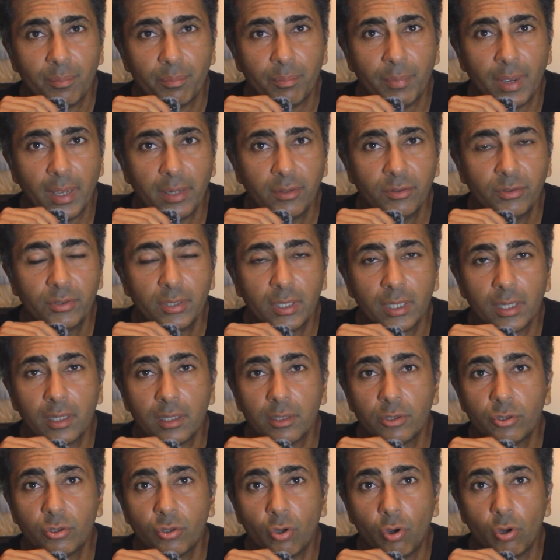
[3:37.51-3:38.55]
Men's
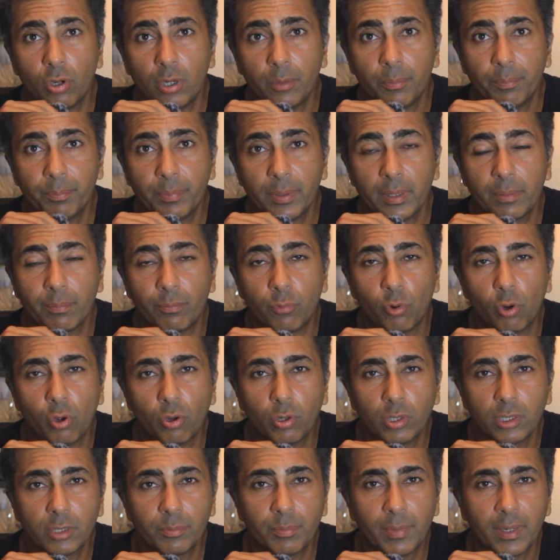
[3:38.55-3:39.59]
singles Olympic
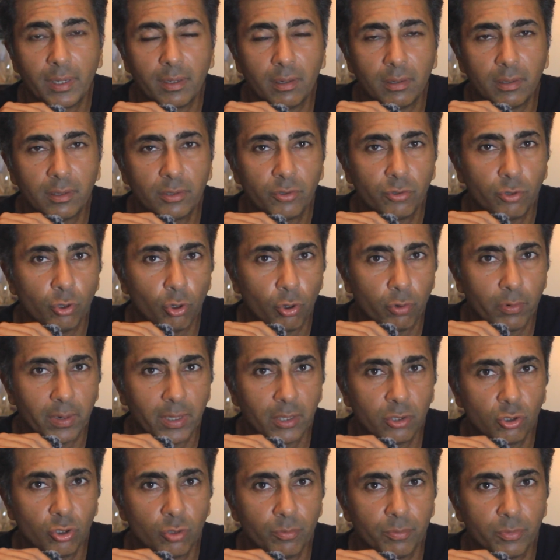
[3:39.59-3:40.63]
bronze medalist
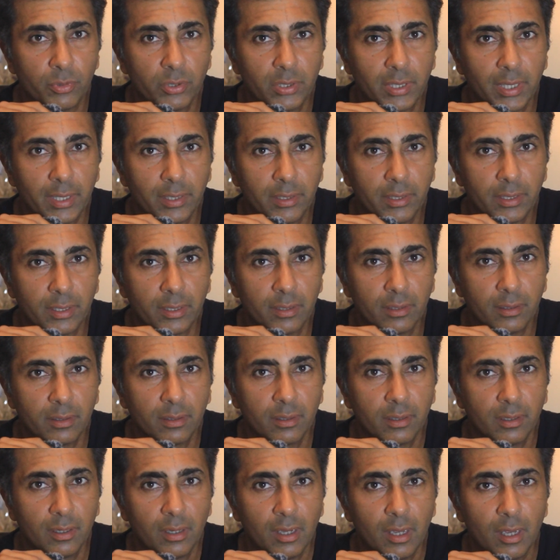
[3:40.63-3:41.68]
Lorenzo Musetti,
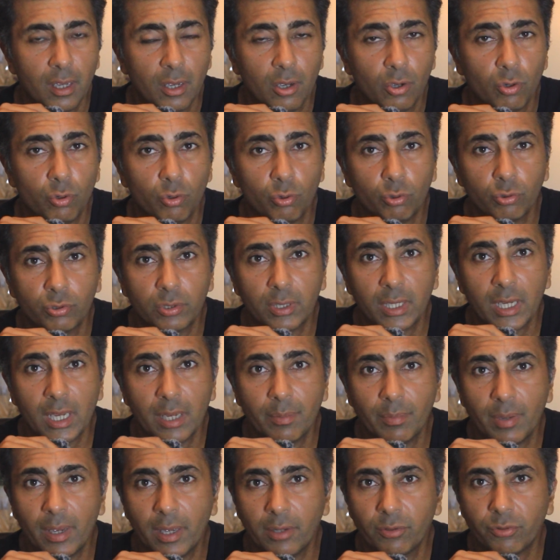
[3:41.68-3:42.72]
whose
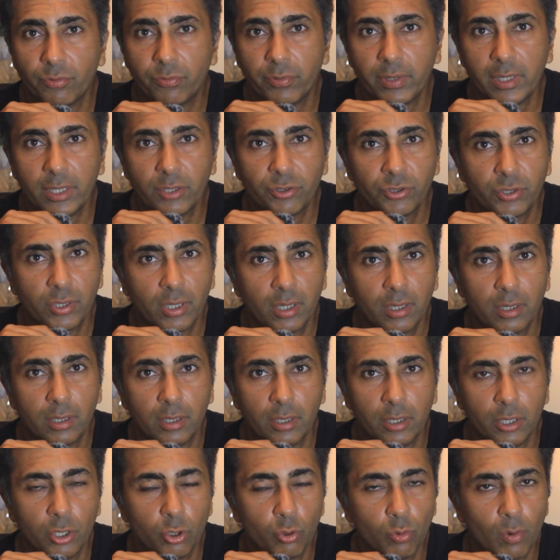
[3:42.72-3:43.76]
game has reached
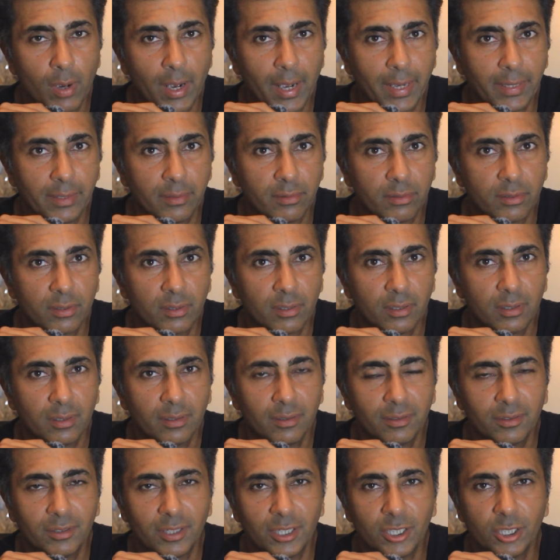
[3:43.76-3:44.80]
new heights
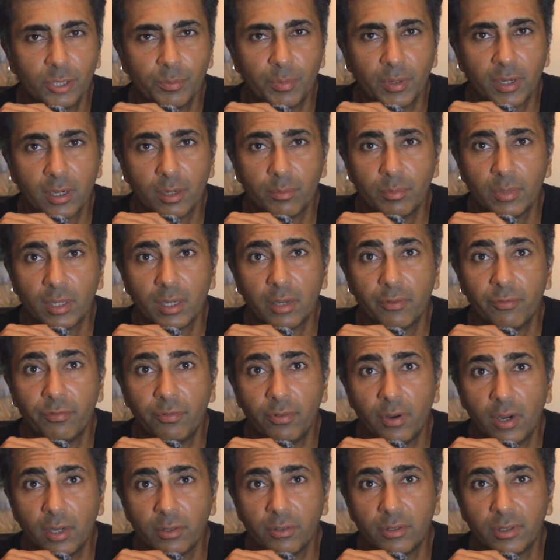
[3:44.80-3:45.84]
since becoming a
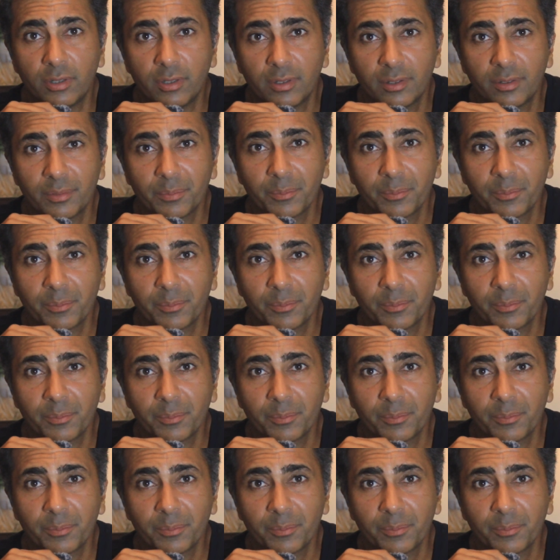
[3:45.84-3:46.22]
father,